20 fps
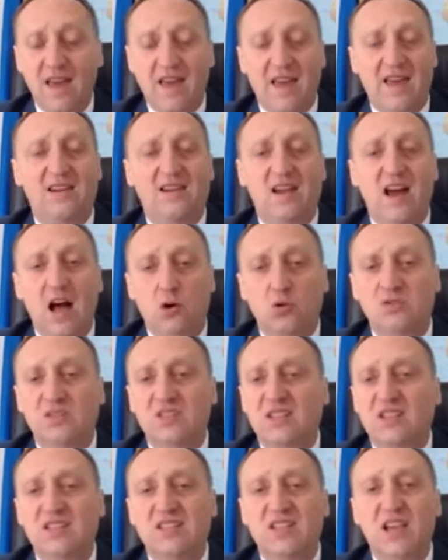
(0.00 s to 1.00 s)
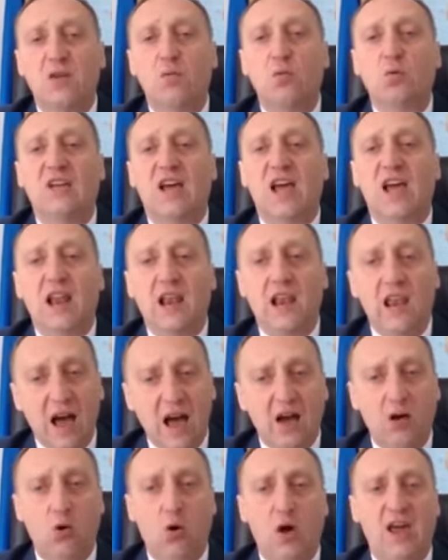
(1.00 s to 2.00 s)
announced that they would
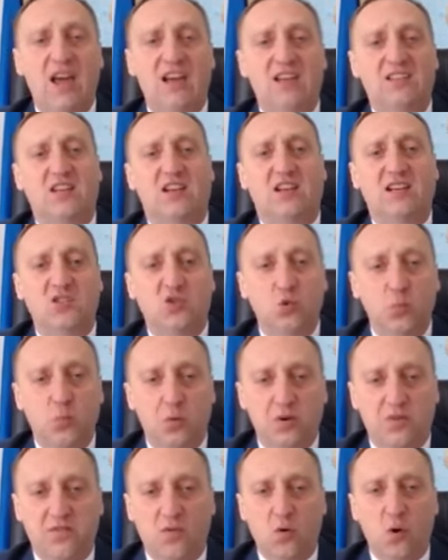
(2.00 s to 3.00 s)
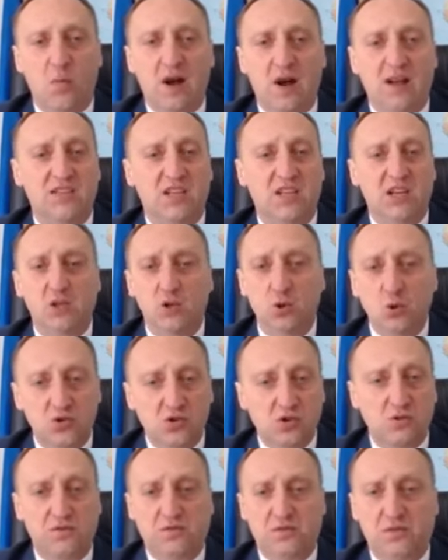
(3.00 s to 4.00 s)
allow athletes to perform under a
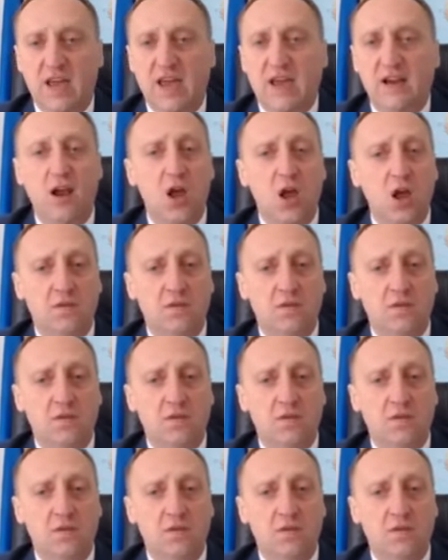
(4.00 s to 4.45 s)
neutral flag